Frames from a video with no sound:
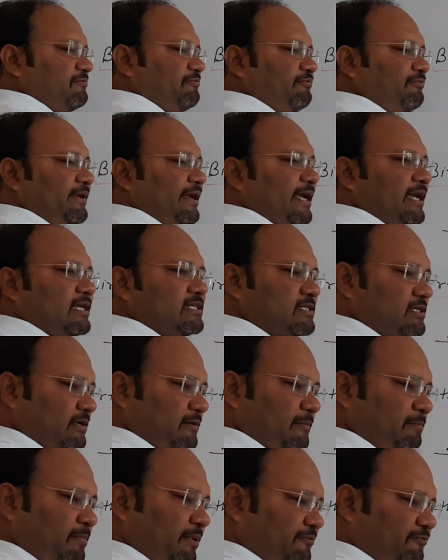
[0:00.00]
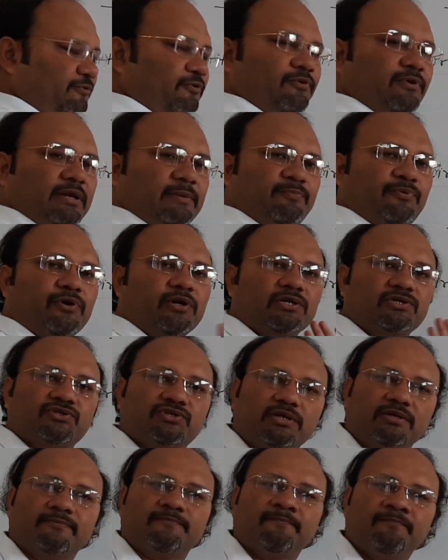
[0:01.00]
phase before
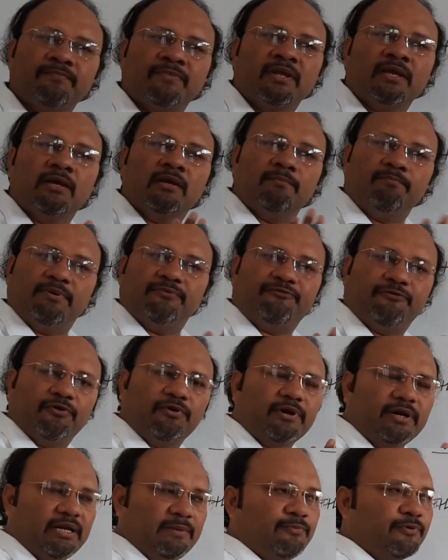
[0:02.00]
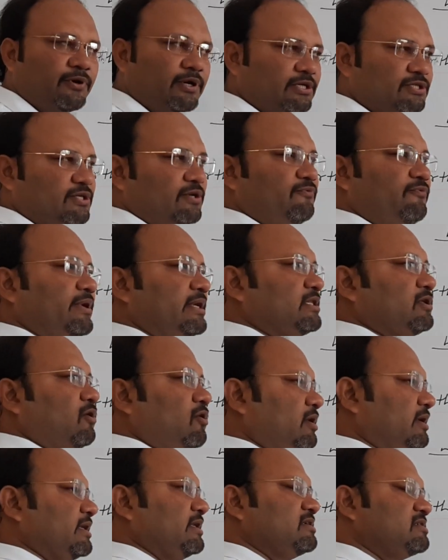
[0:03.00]
reproduction. Before reproduction, where the
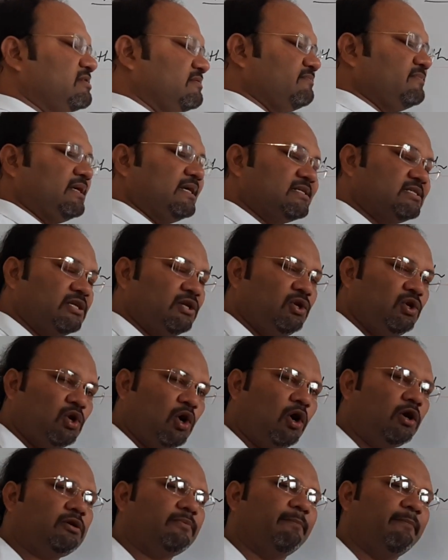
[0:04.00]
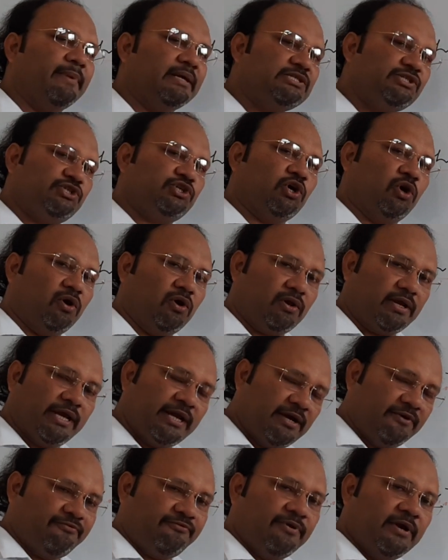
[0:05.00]
organism is not mature
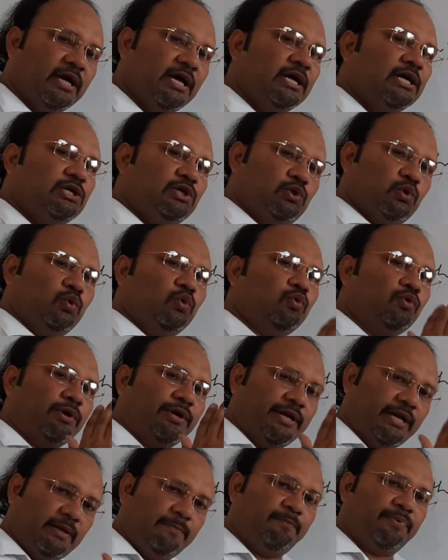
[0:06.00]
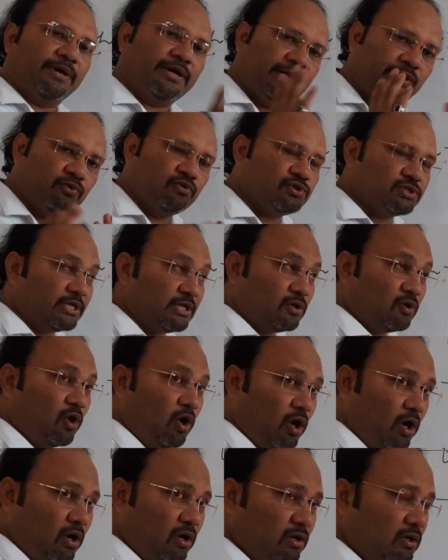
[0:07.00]
enough to reproduce in
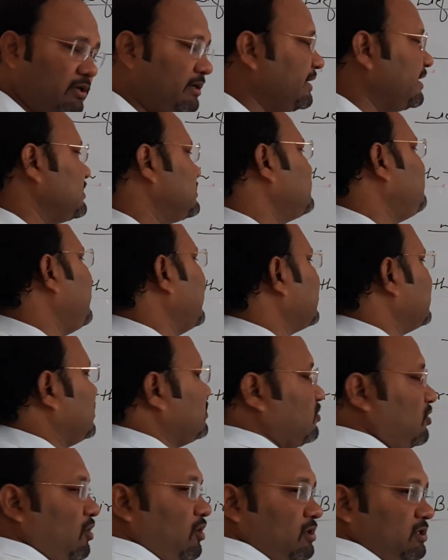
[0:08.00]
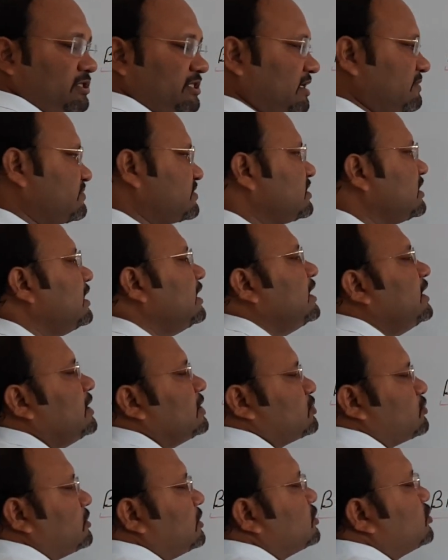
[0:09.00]
all respect, in all terms.
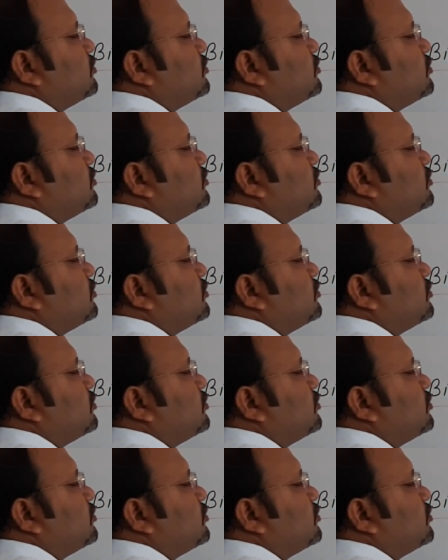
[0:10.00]
So the